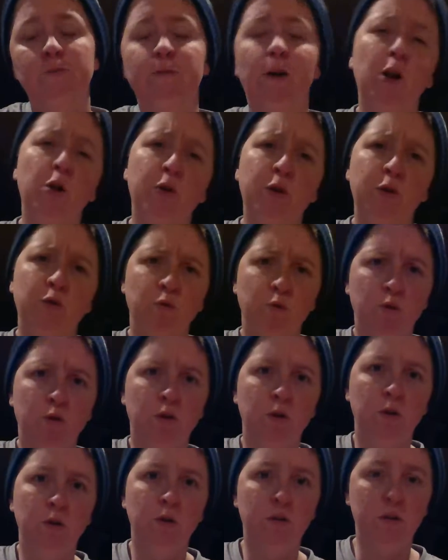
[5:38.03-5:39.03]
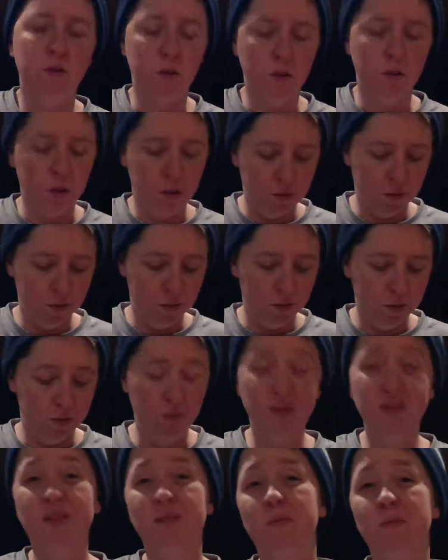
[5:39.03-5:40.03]
following rules,
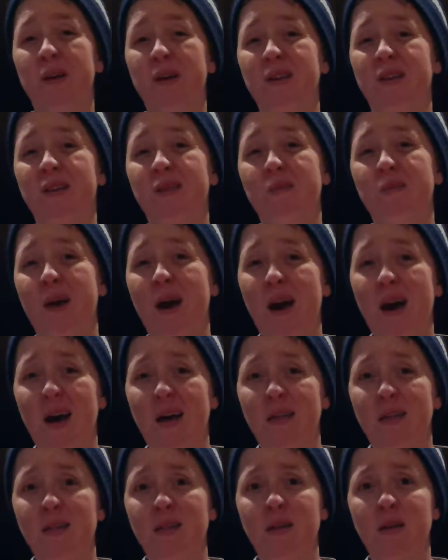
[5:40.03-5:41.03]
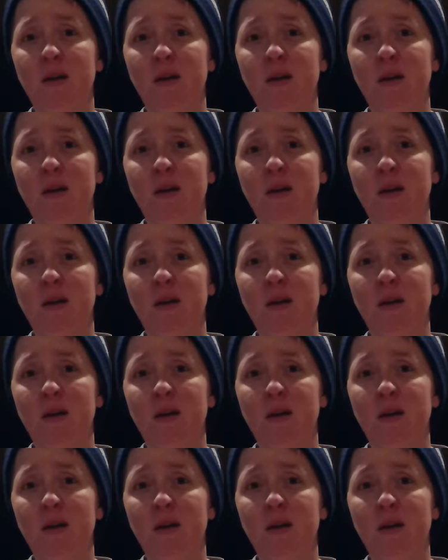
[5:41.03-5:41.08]
doing some basic math.